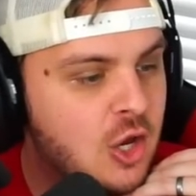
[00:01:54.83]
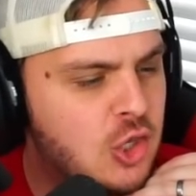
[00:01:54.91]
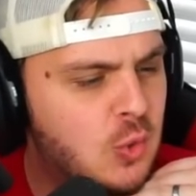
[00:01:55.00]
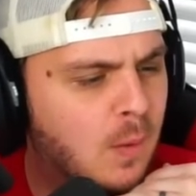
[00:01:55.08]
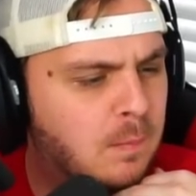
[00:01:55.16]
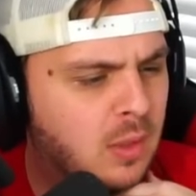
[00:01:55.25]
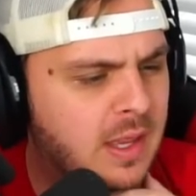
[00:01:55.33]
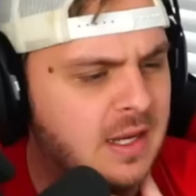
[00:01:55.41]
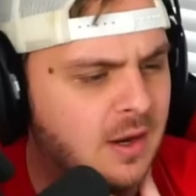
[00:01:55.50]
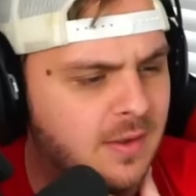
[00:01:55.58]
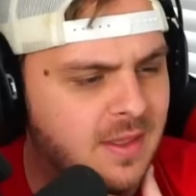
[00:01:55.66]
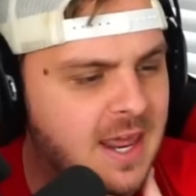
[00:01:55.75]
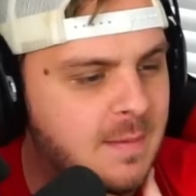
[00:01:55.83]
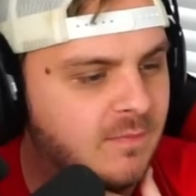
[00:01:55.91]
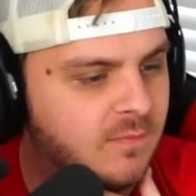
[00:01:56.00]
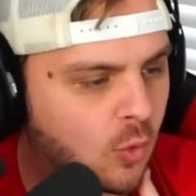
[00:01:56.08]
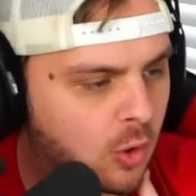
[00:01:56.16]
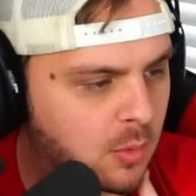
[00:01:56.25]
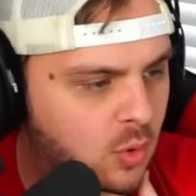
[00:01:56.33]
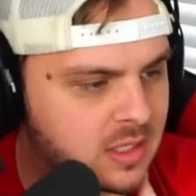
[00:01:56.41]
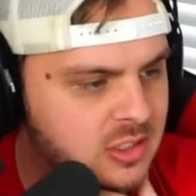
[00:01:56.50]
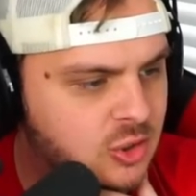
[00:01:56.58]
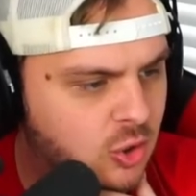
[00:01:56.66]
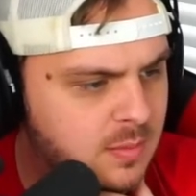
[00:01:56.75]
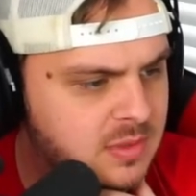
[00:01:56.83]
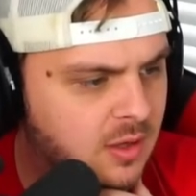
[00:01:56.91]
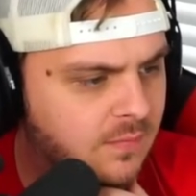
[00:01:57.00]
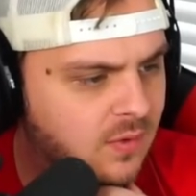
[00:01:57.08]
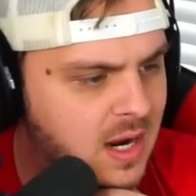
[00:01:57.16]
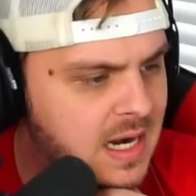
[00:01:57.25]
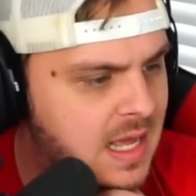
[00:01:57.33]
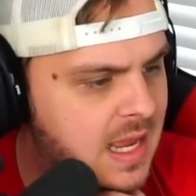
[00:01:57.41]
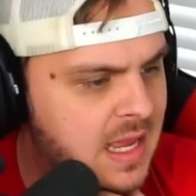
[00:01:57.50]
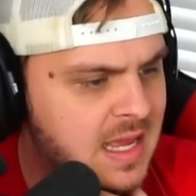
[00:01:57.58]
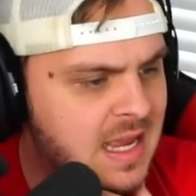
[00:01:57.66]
you were playing under the name Formal in scrims on Friday,